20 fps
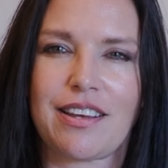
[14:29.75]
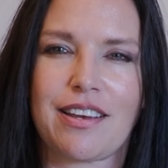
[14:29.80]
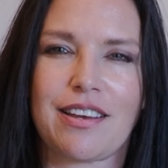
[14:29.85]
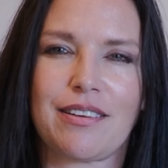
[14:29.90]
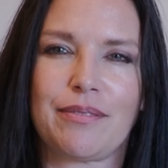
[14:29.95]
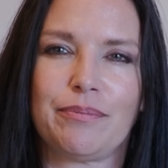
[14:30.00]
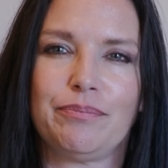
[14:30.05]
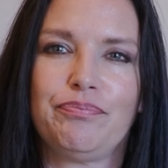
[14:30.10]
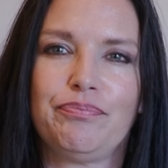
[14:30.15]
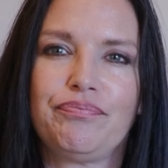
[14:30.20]

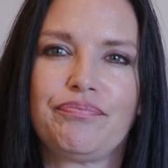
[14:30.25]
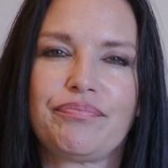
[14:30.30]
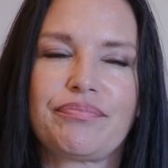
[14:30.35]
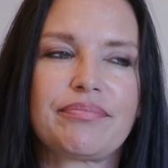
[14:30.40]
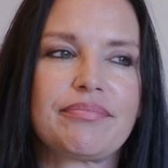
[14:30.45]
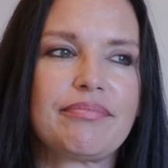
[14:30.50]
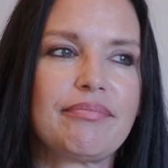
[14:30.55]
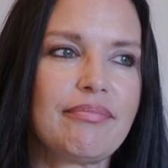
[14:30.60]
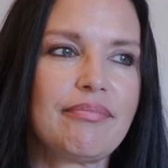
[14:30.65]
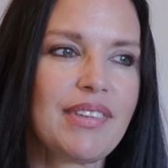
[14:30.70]
of
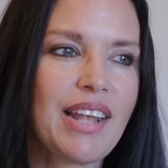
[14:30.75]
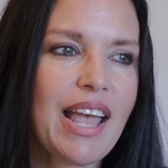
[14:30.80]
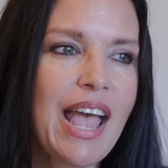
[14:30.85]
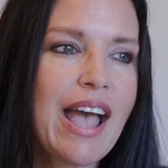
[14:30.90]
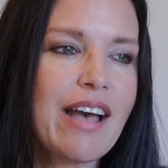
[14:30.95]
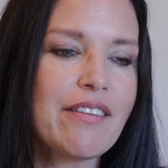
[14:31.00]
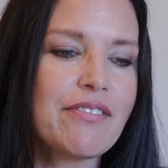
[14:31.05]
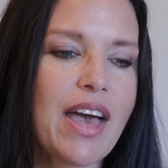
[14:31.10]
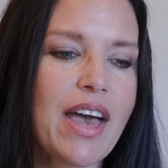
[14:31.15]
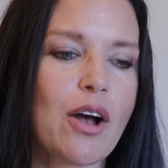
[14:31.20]

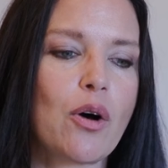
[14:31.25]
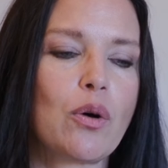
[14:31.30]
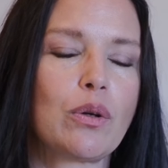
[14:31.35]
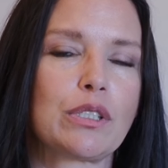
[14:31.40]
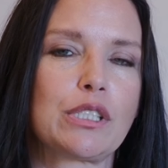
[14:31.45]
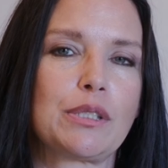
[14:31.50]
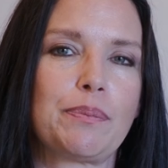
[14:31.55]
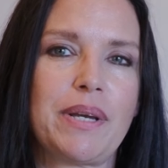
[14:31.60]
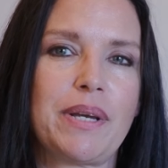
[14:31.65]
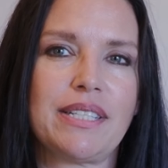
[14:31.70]
have that whole
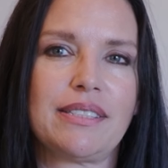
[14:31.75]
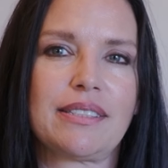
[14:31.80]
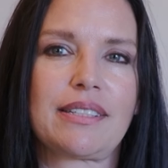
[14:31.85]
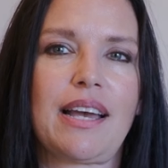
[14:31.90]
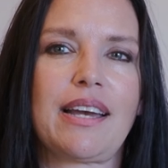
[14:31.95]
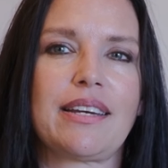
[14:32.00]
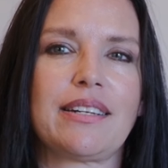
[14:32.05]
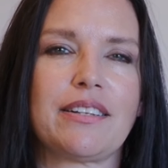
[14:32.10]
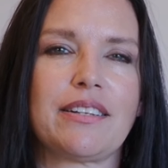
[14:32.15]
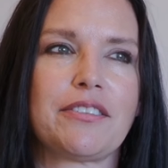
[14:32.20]
space
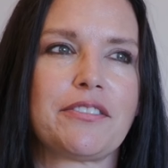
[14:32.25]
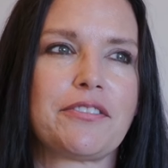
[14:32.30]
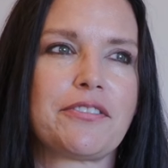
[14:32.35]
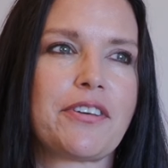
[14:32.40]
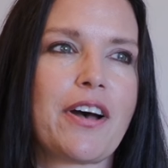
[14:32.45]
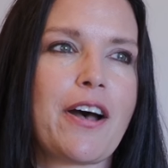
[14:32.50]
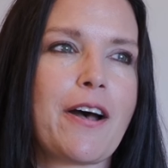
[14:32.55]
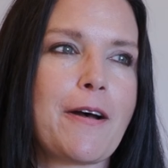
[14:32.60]
kind of